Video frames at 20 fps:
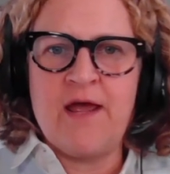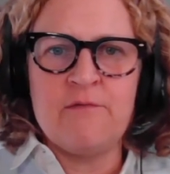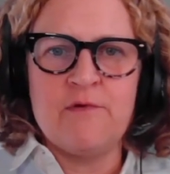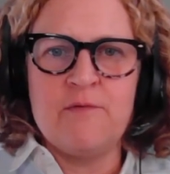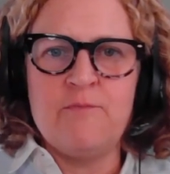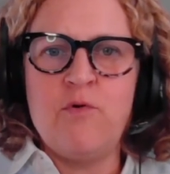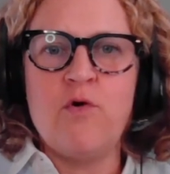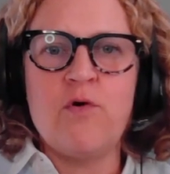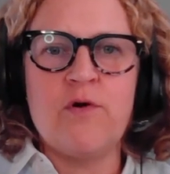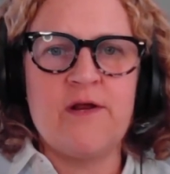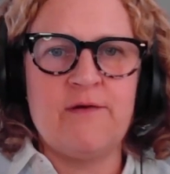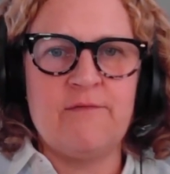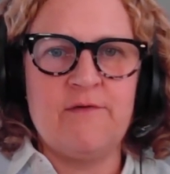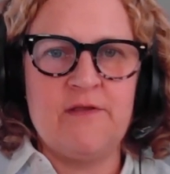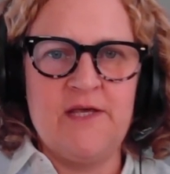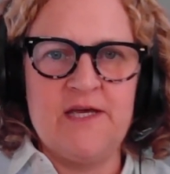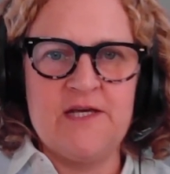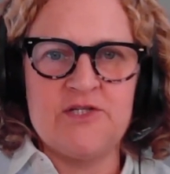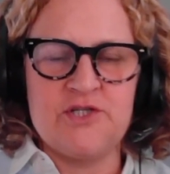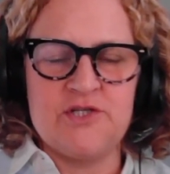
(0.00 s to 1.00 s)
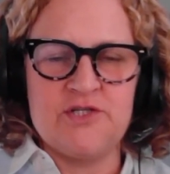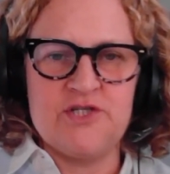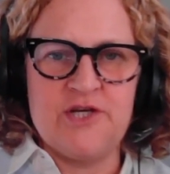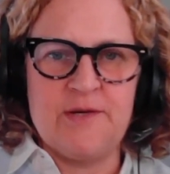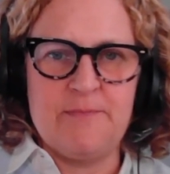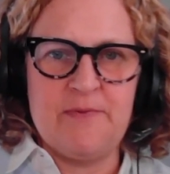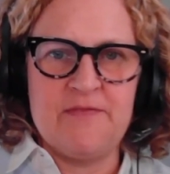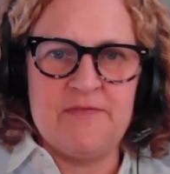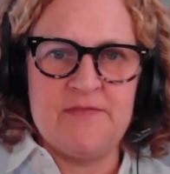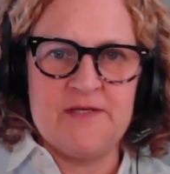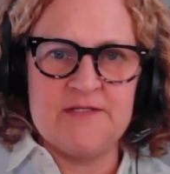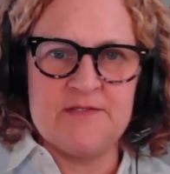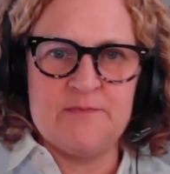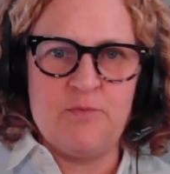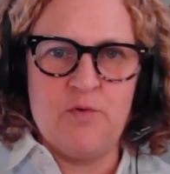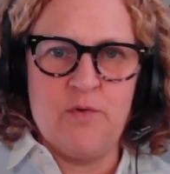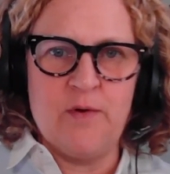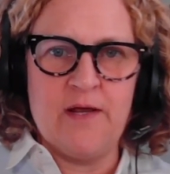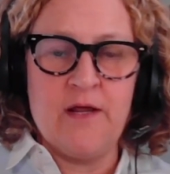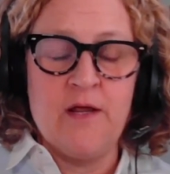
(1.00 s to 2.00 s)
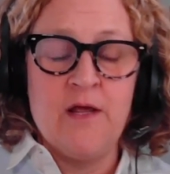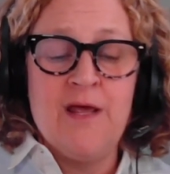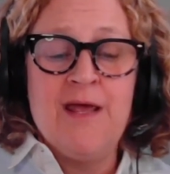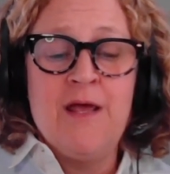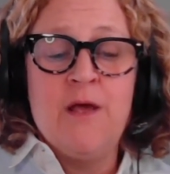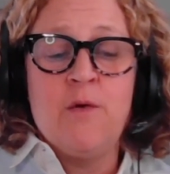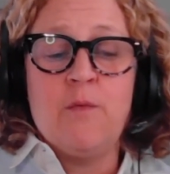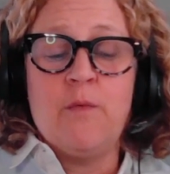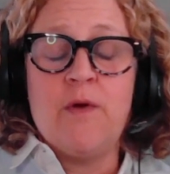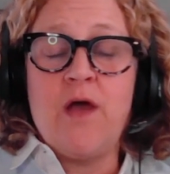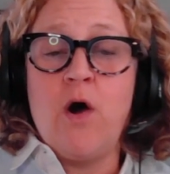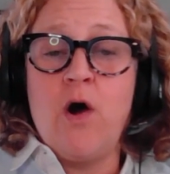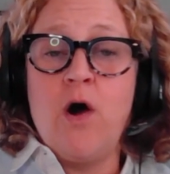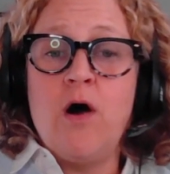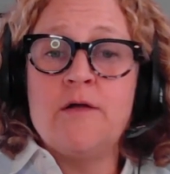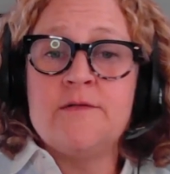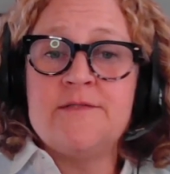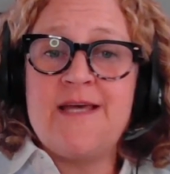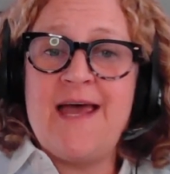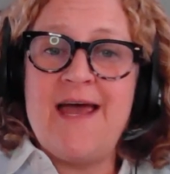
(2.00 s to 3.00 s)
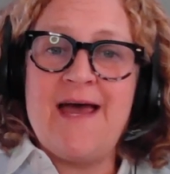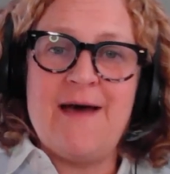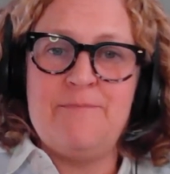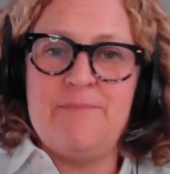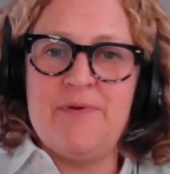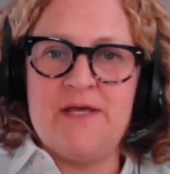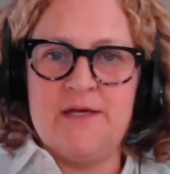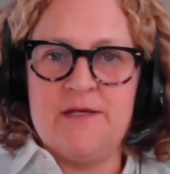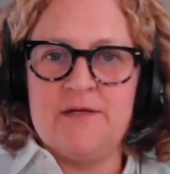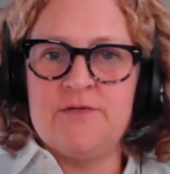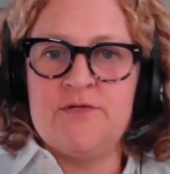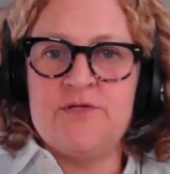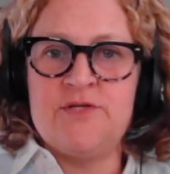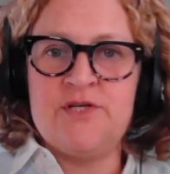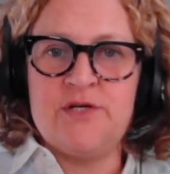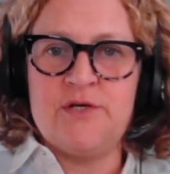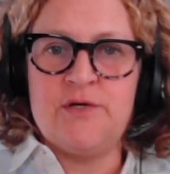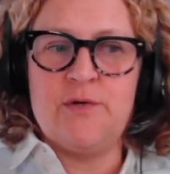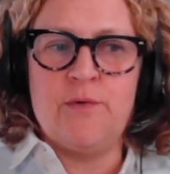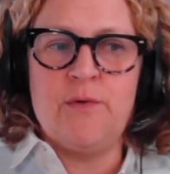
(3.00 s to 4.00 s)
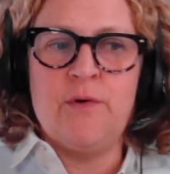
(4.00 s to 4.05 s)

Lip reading: reporting relationship at this point. We all tap into